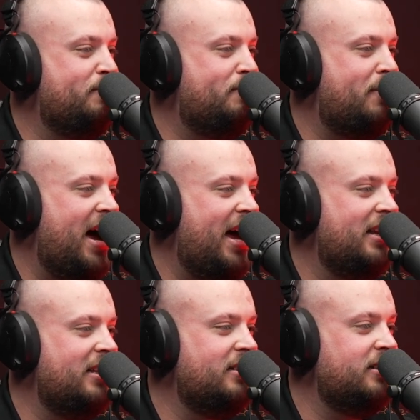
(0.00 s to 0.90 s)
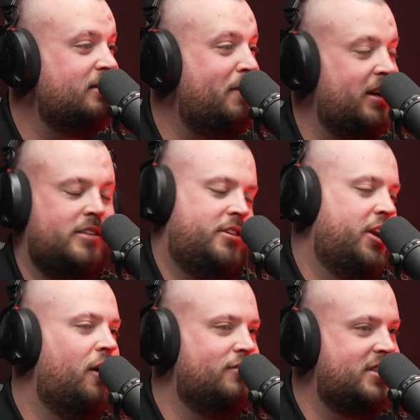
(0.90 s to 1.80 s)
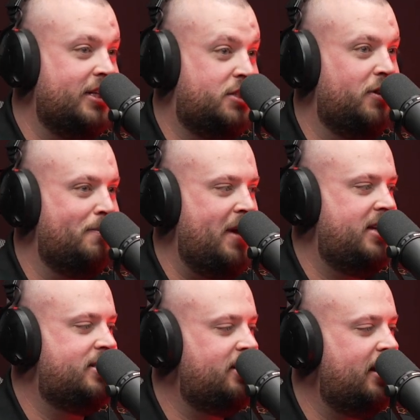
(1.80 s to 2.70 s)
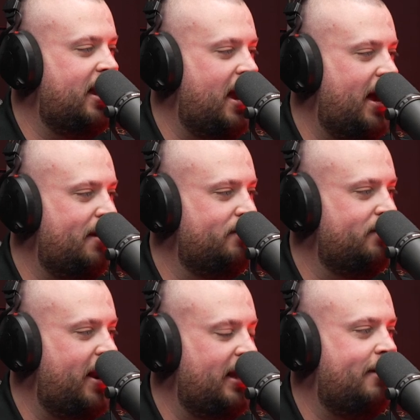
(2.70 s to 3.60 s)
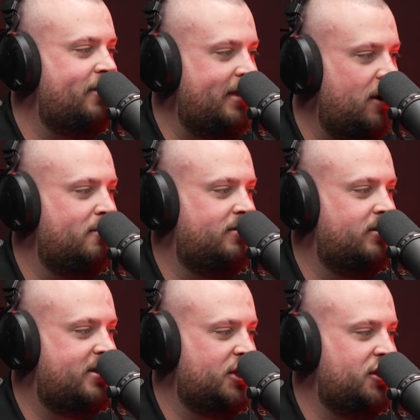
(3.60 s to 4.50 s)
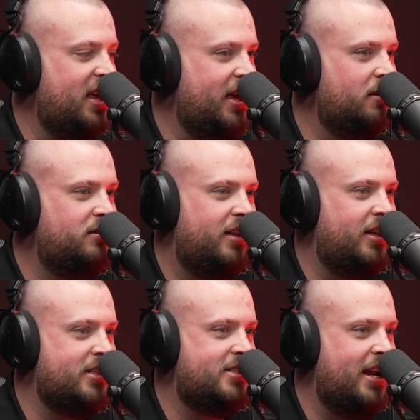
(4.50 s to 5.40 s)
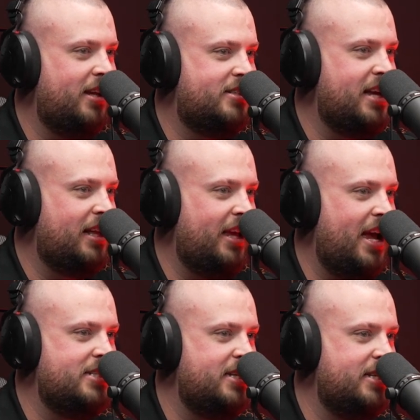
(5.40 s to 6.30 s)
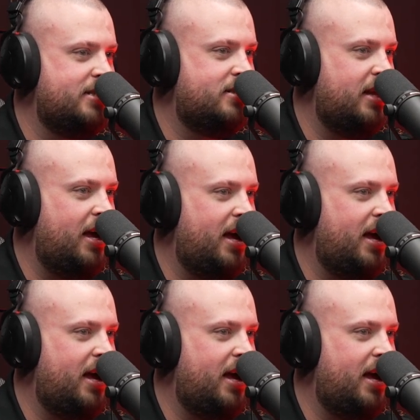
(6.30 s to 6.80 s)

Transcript: But obviously it's for the best. And I love that they're not touching the hill. I think it's staying exactly as is.